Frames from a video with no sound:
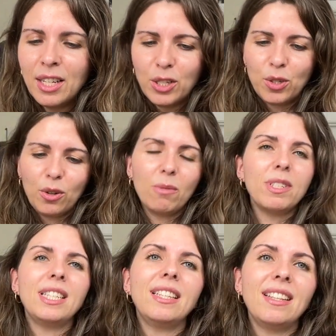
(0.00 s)
So
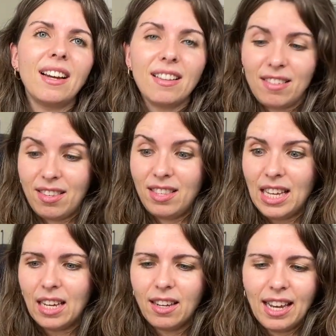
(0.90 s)
obviously they are
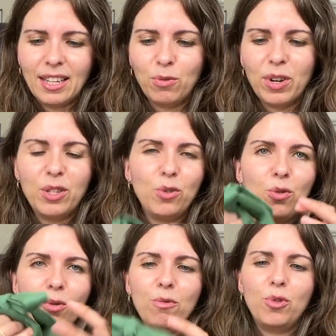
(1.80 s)
thick, and when
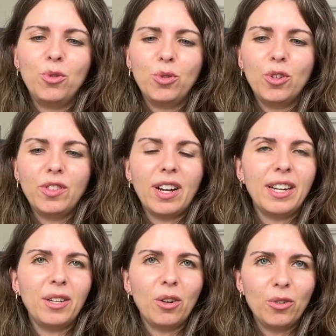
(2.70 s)
you do the
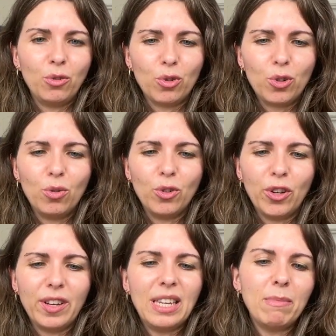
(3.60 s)
tie on your
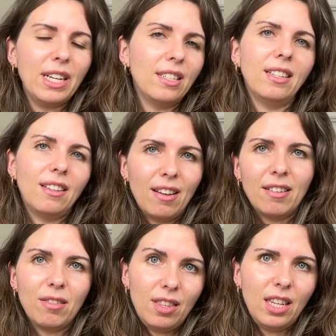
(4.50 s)
shoulder, it makes it
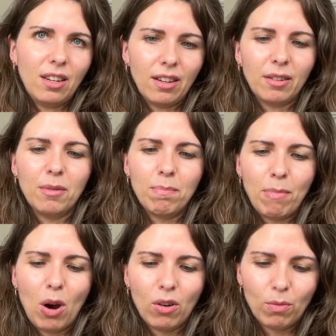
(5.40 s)
a thicker
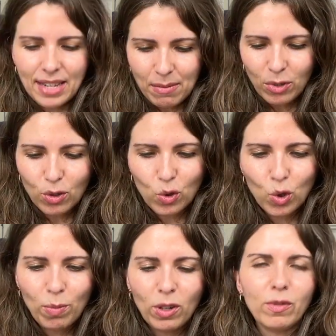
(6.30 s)
bow. I'm not
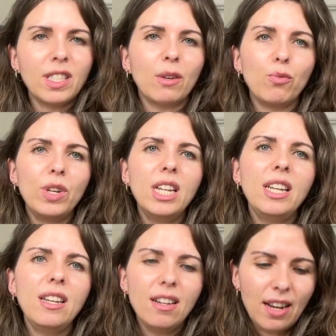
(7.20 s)
super convinced. I
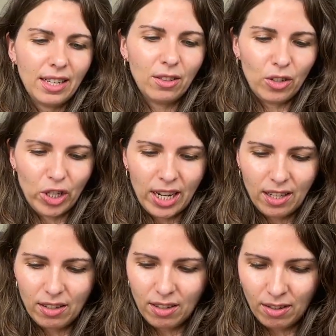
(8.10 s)
really like the
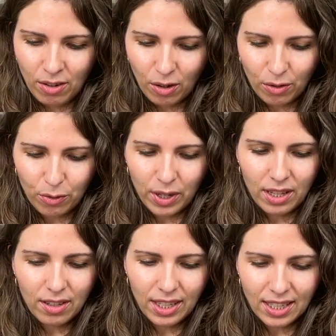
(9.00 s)
shade of
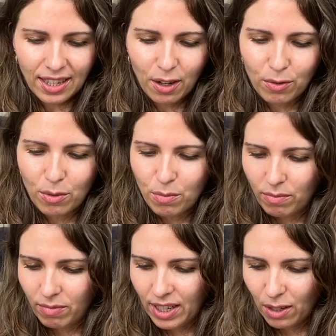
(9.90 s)
green. It's like
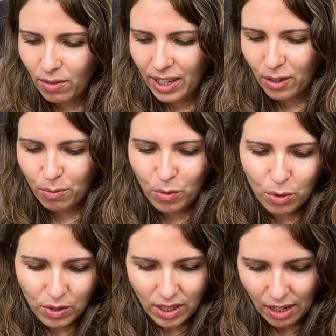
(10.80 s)
kind of like a
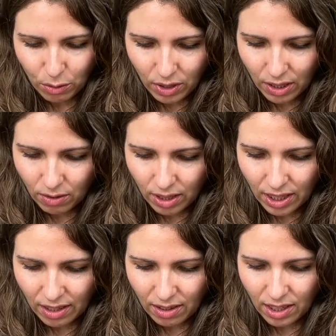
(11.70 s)
muted, how do they call
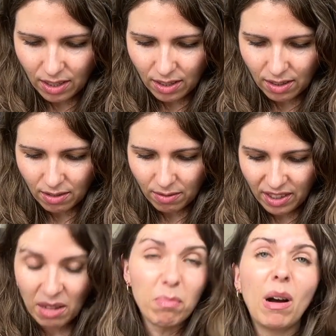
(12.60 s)
it? I think,
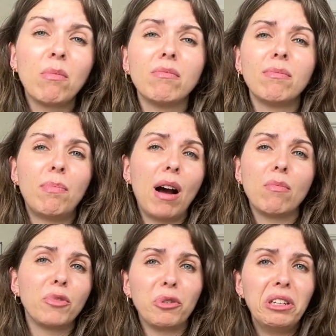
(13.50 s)
yeah, palm
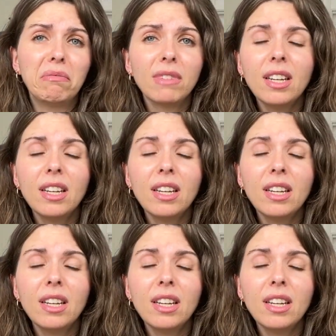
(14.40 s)
green.